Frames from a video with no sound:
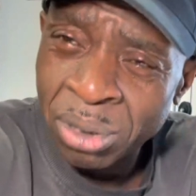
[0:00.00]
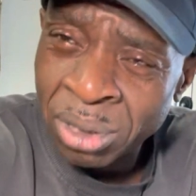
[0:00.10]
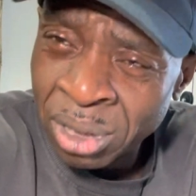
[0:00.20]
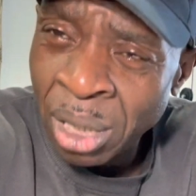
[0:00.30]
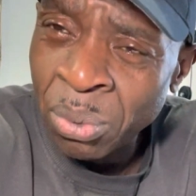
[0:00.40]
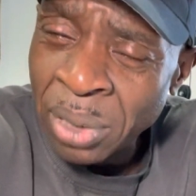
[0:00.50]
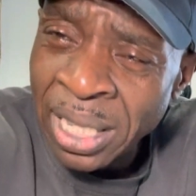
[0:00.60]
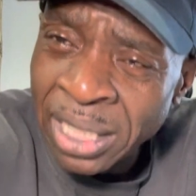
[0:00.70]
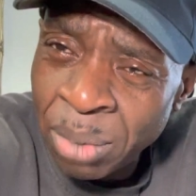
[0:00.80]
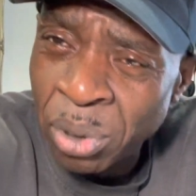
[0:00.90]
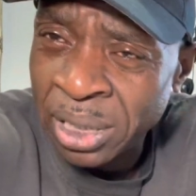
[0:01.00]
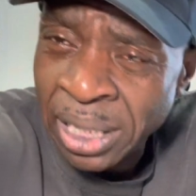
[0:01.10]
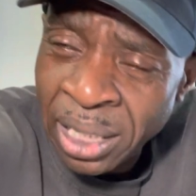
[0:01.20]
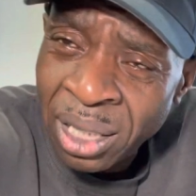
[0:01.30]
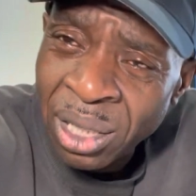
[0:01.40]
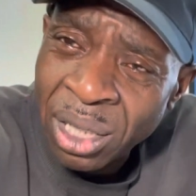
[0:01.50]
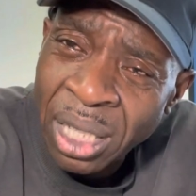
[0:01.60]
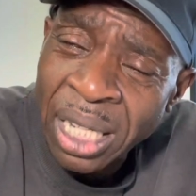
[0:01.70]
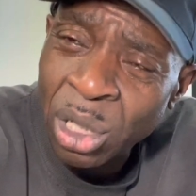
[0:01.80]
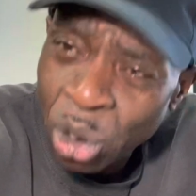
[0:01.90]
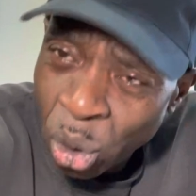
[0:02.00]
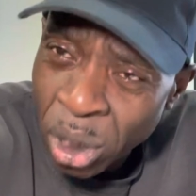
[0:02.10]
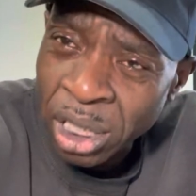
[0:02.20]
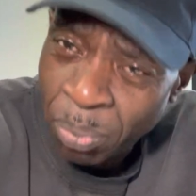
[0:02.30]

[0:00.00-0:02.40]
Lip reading: don't anybody like look at the